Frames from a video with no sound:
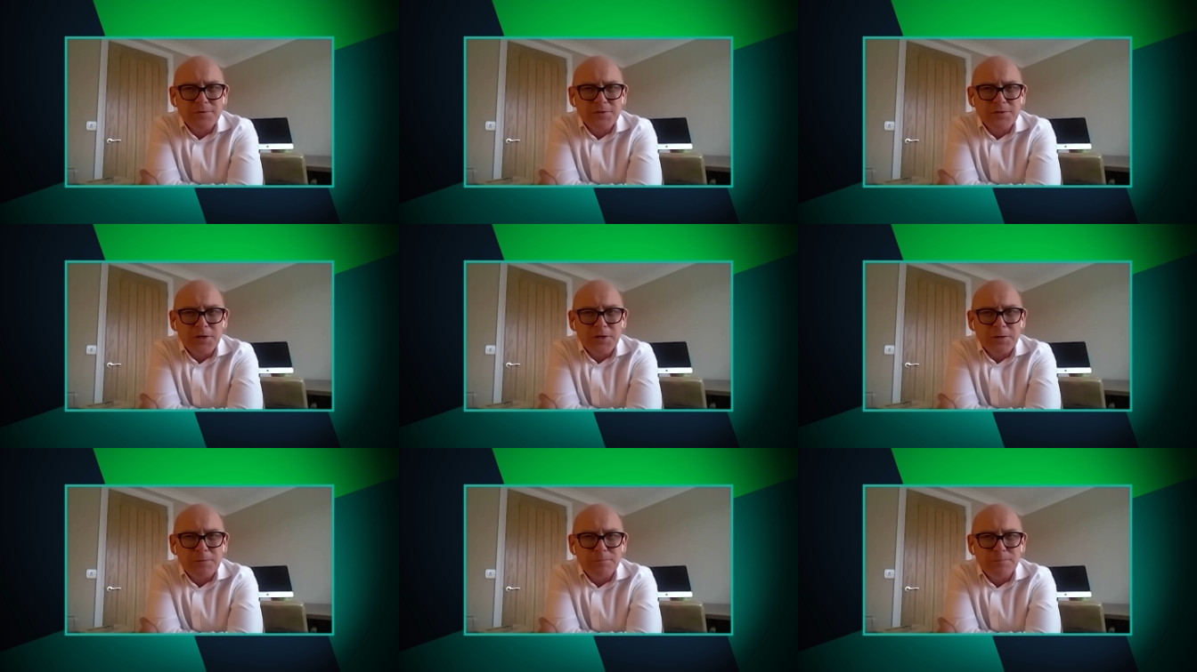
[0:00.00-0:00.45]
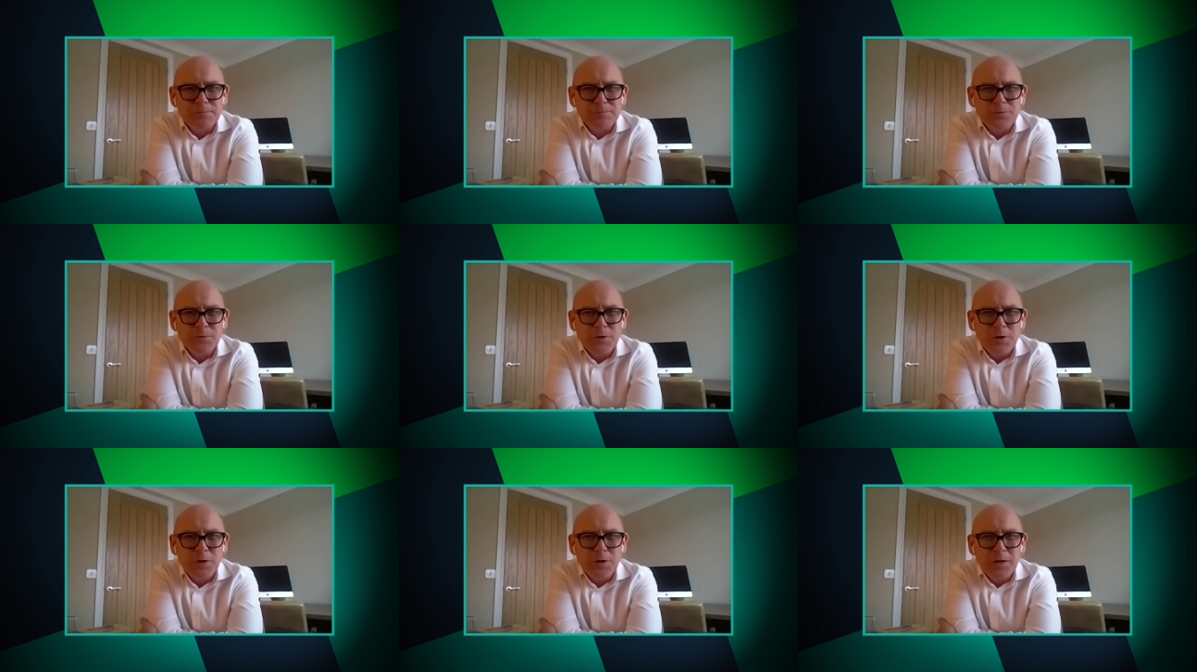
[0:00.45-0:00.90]
So
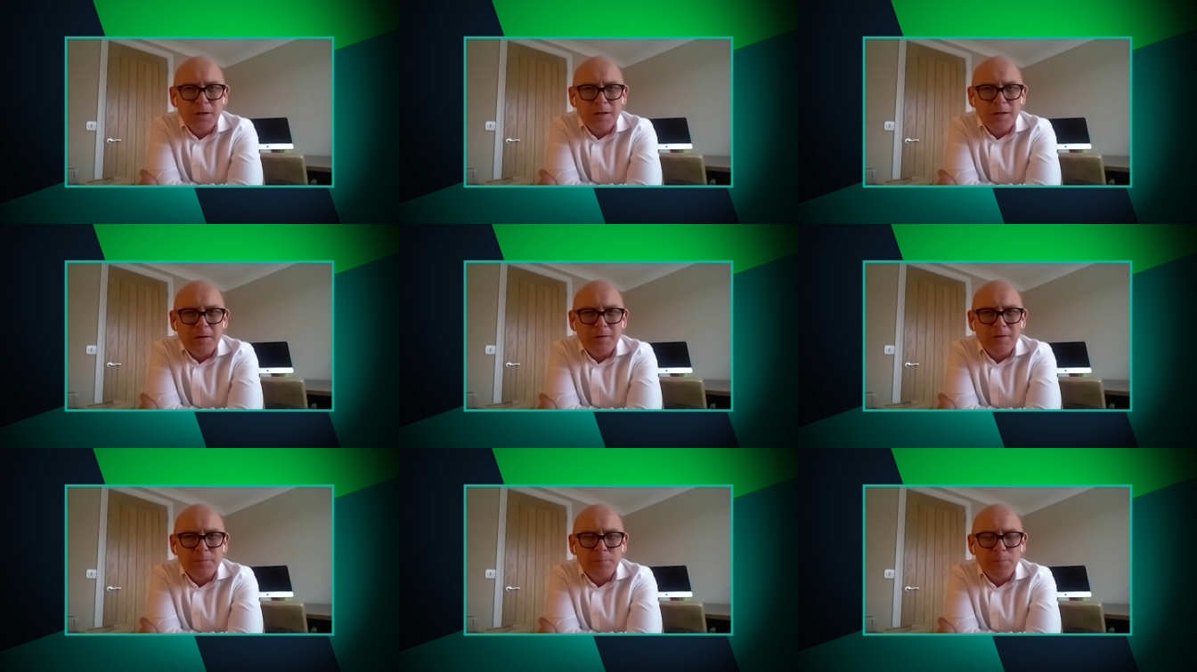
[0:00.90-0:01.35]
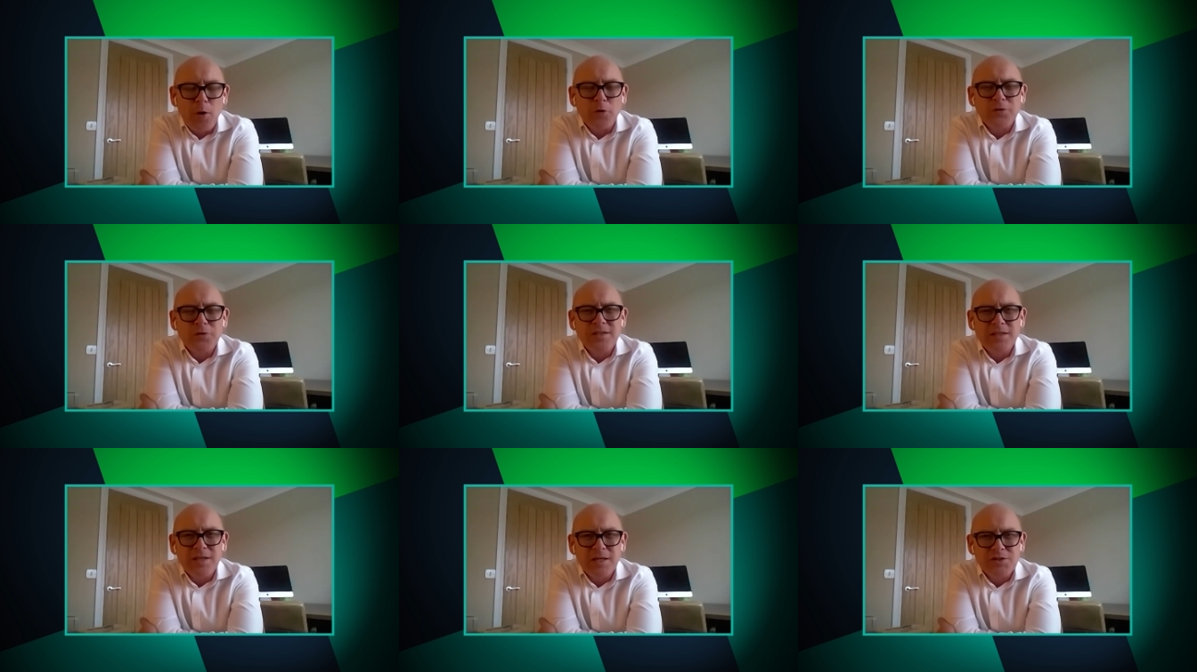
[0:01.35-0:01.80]
the
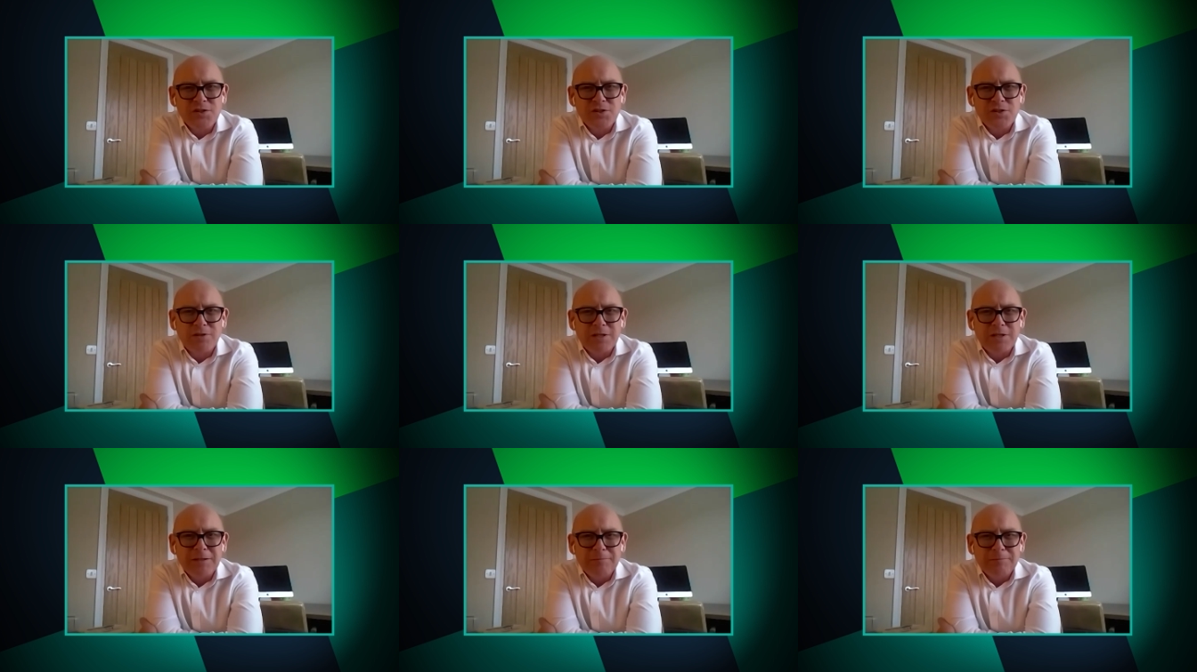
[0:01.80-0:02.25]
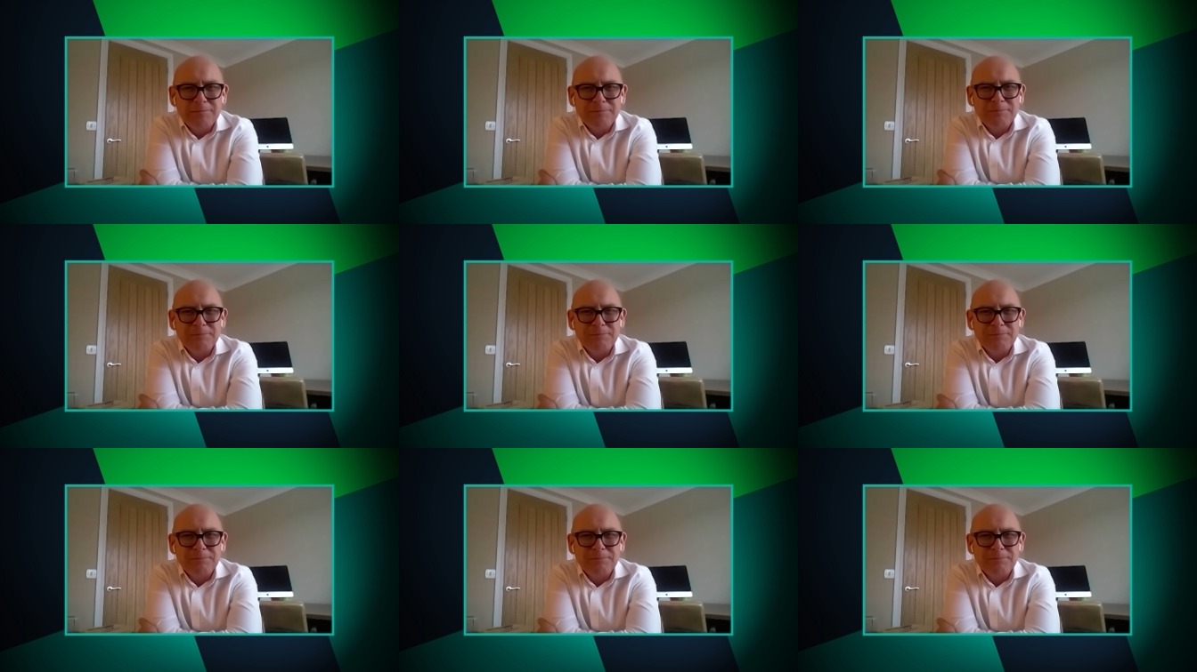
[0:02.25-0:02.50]
potted history.